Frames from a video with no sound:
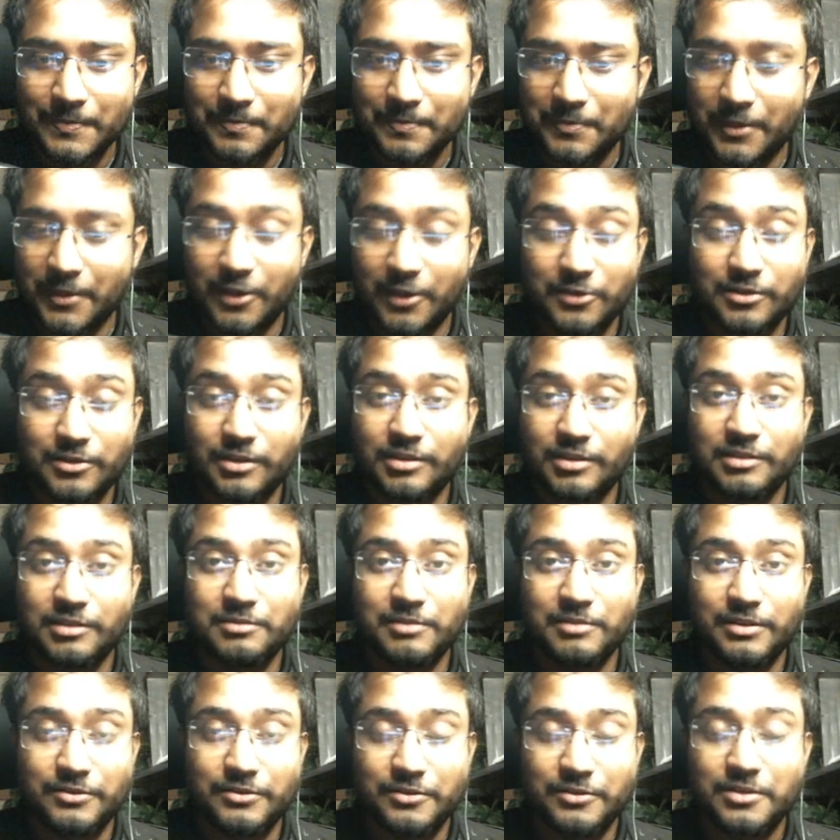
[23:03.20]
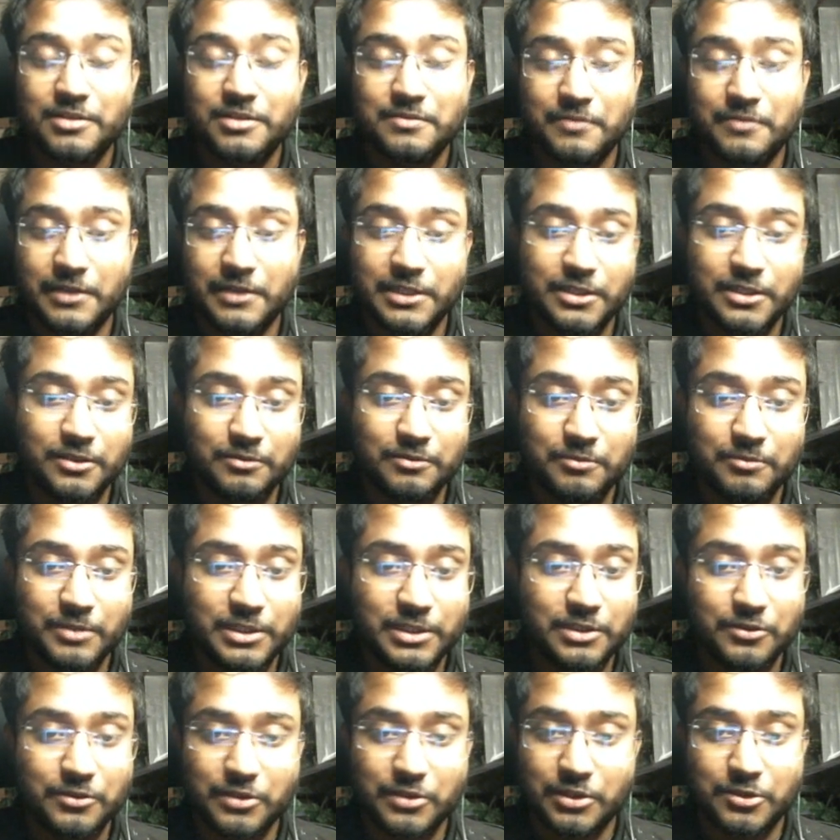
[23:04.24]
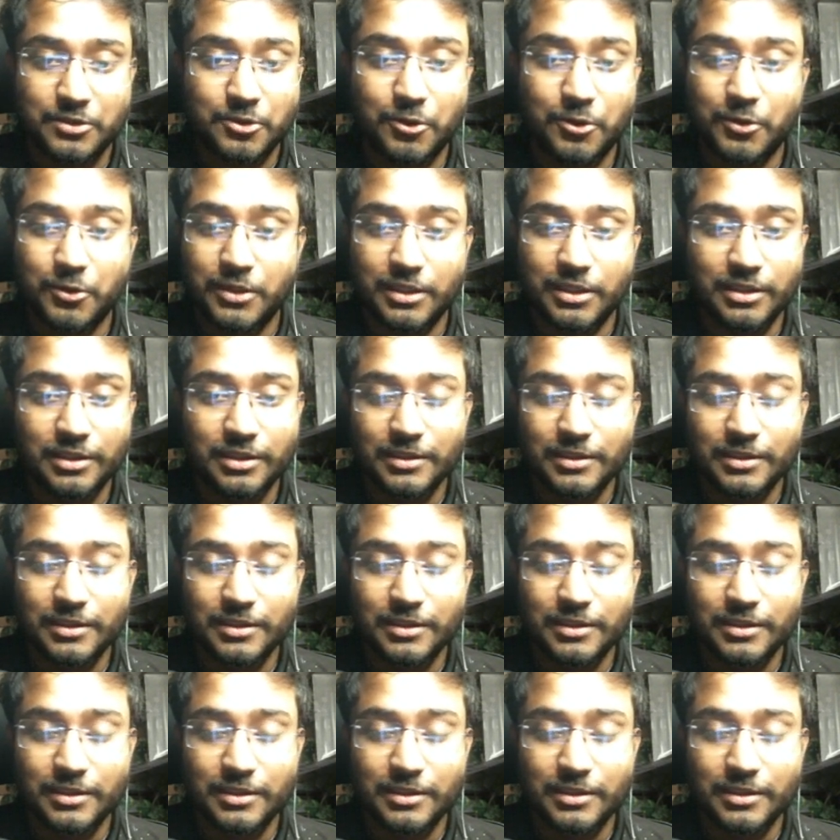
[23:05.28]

because this is my first video tutorial.